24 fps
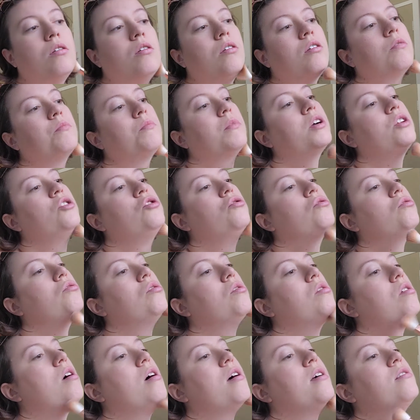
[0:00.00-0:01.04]
on my
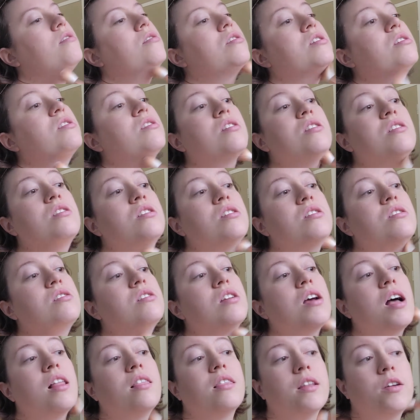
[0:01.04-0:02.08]
jawline,
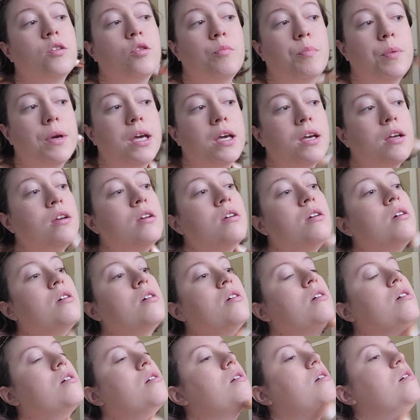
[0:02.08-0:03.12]
just a little bit,
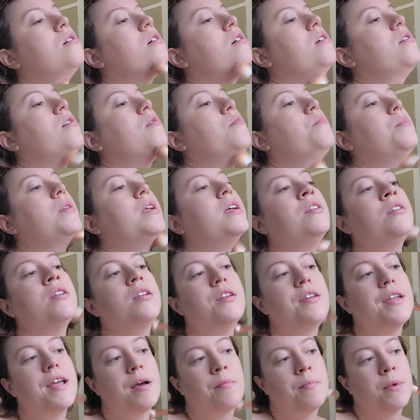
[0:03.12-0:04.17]
and I blend
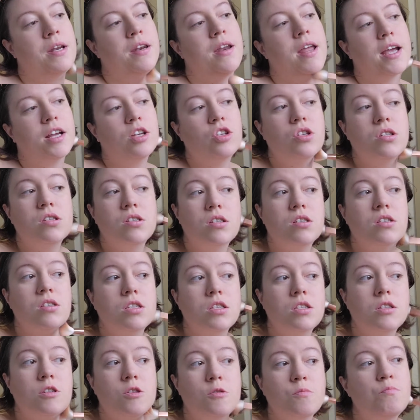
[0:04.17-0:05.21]
it down my neck just a
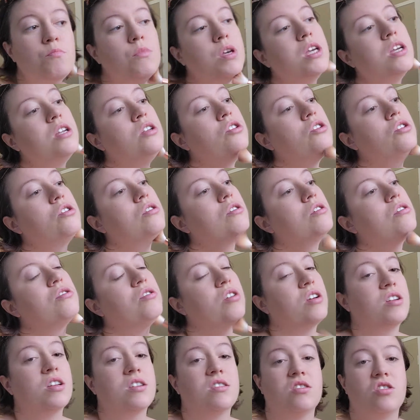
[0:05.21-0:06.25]
smidge,
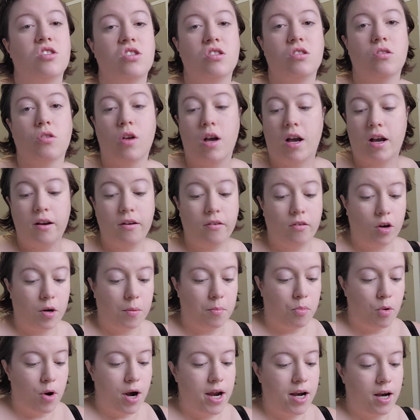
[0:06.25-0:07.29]
so it doesn't just look like I've got
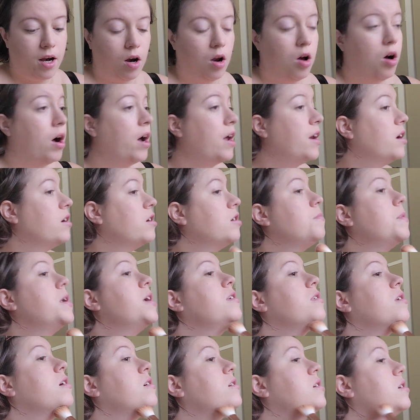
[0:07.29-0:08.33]
a brown line
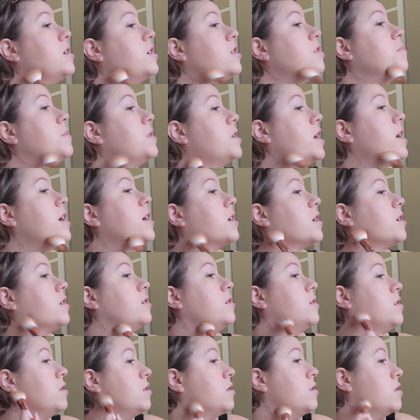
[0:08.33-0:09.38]
underneath my neck.
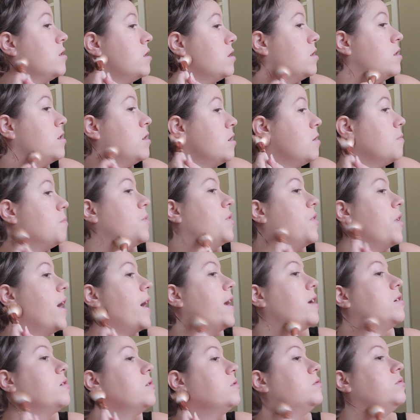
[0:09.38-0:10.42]
But
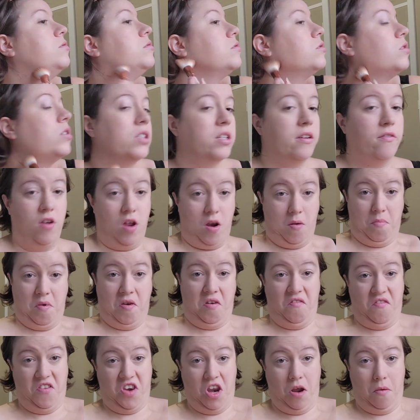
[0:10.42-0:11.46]
that, because I've got a
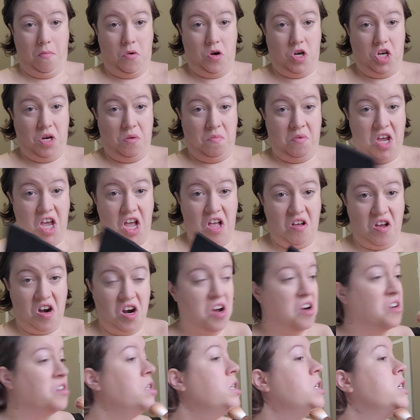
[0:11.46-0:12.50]
bit of a double chin
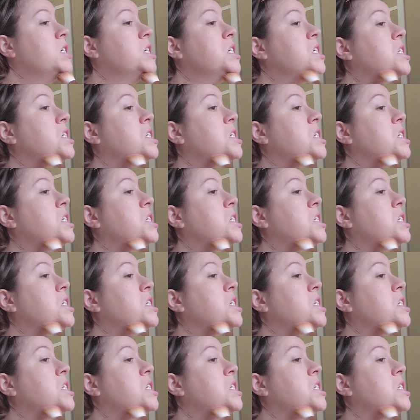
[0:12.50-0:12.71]
going on,